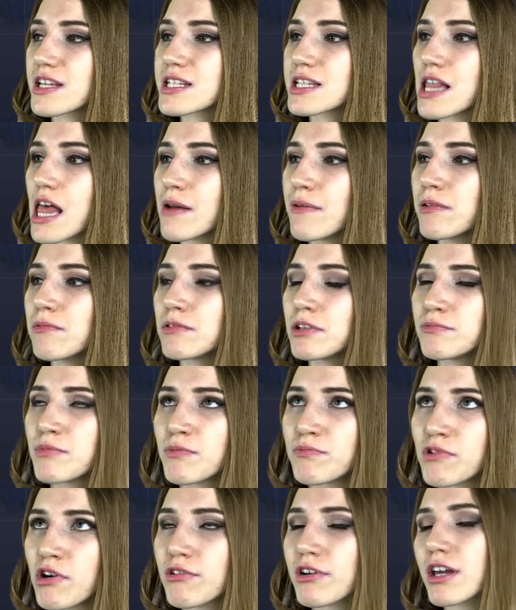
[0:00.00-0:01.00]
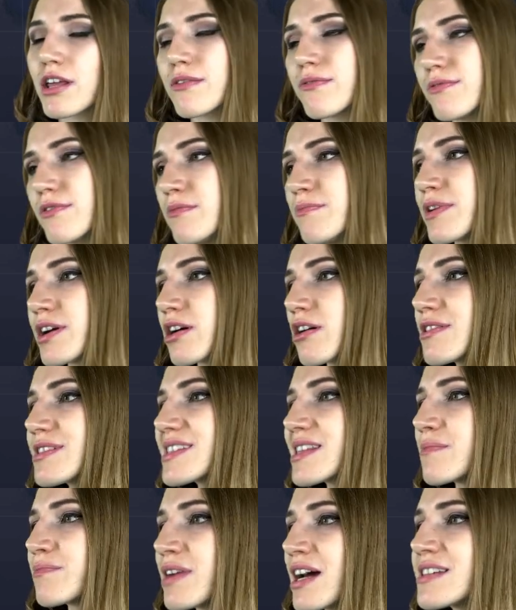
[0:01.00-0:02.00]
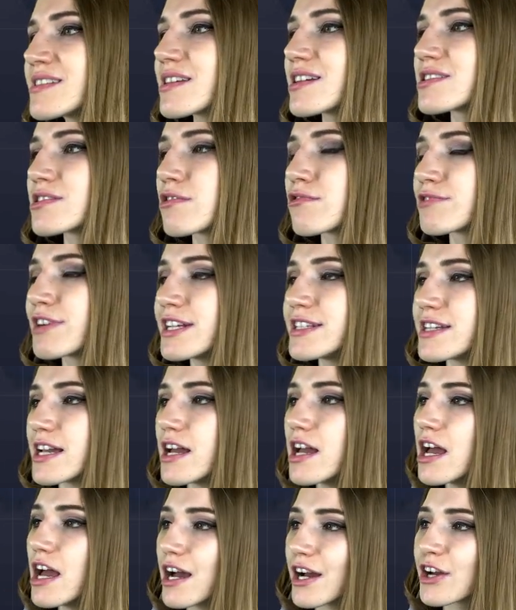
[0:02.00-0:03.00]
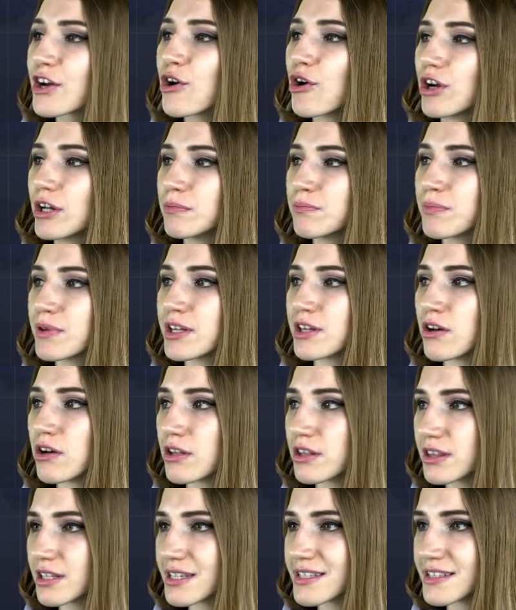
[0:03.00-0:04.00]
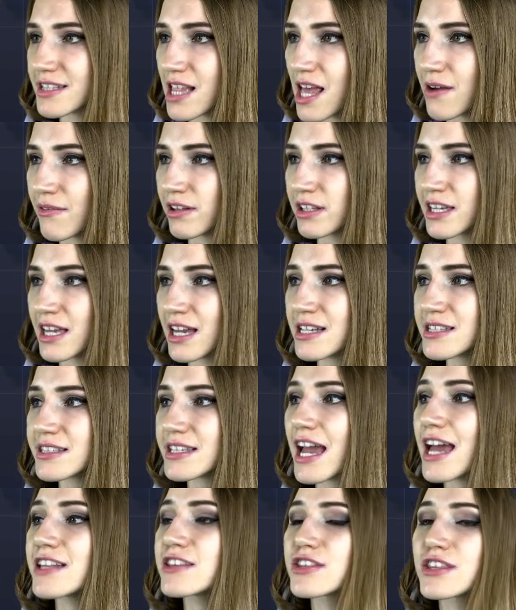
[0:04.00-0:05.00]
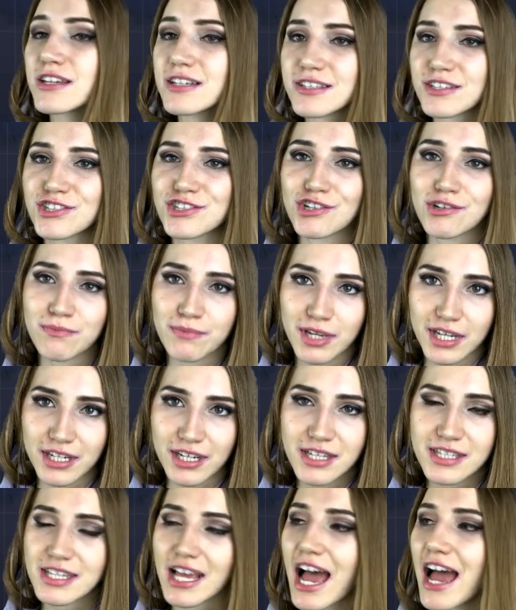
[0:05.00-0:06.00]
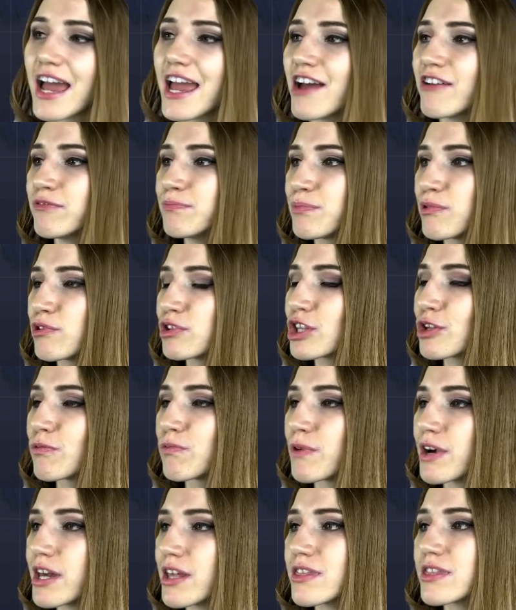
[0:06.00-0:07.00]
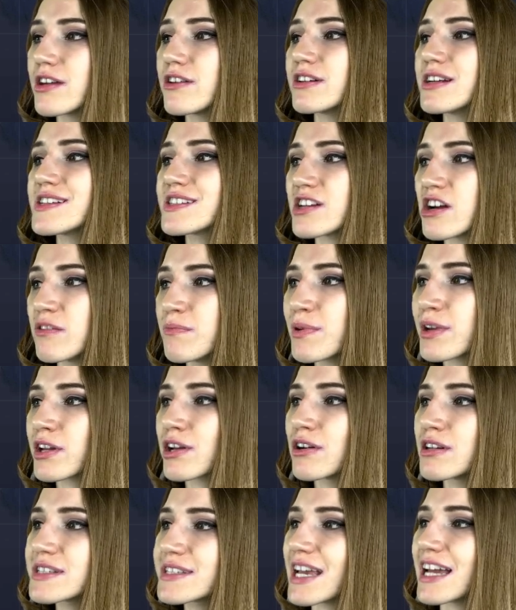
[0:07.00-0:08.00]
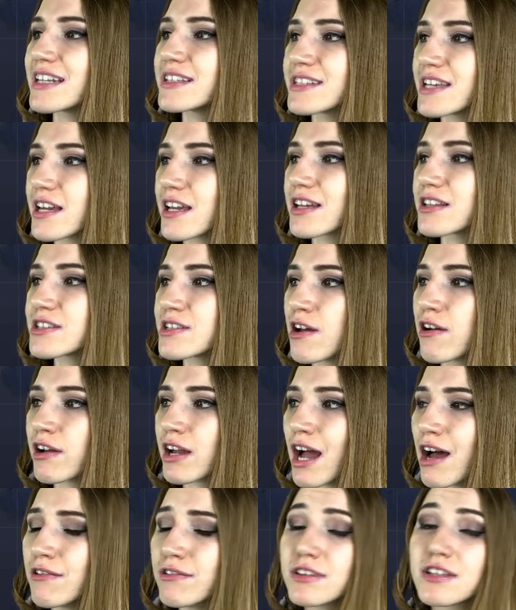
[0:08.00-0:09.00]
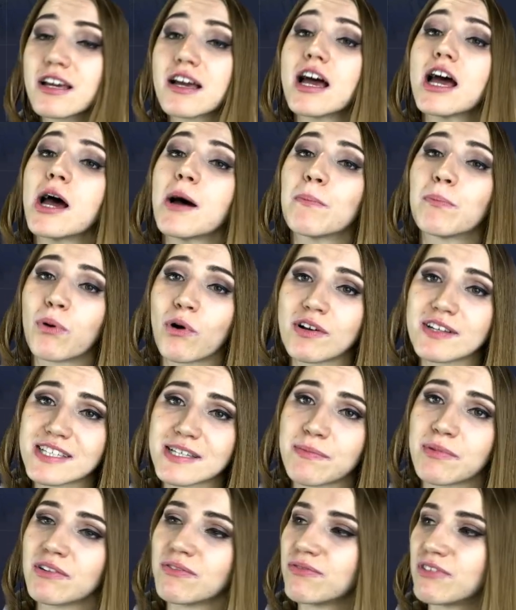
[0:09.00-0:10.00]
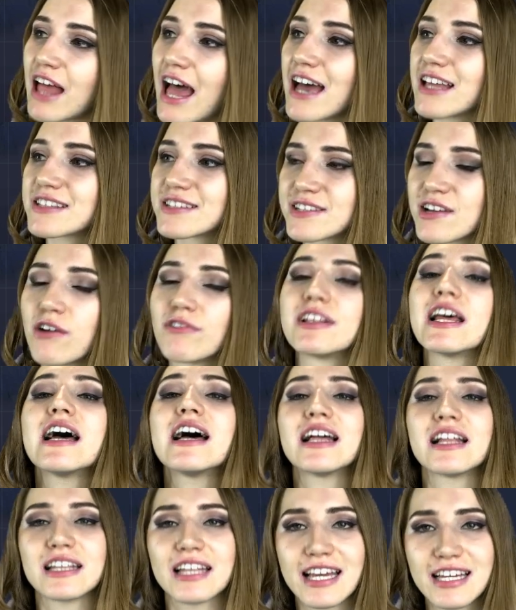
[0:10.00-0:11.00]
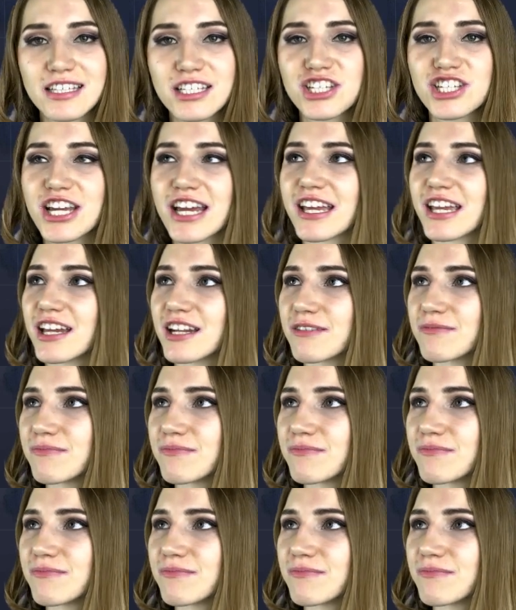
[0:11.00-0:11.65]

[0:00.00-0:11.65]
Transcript: this level will be broken through, because the price is already going beyond this level. Yes, and these 2 minutes I have put with the reserve, because I take into account the possible flat zone. Let's check it.